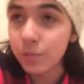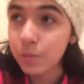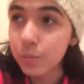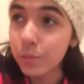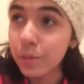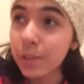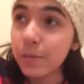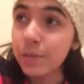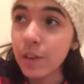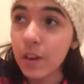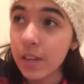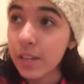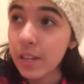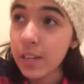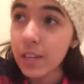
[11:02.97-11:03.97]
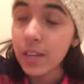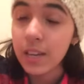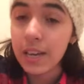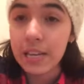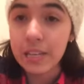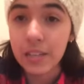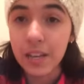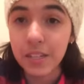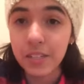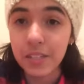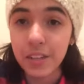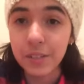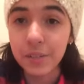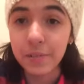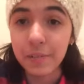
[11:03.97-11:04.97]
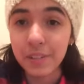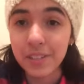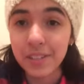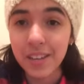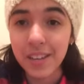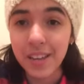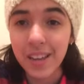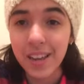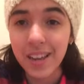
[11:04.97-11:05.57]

It was pretty fun. I had lots and lots of fun today,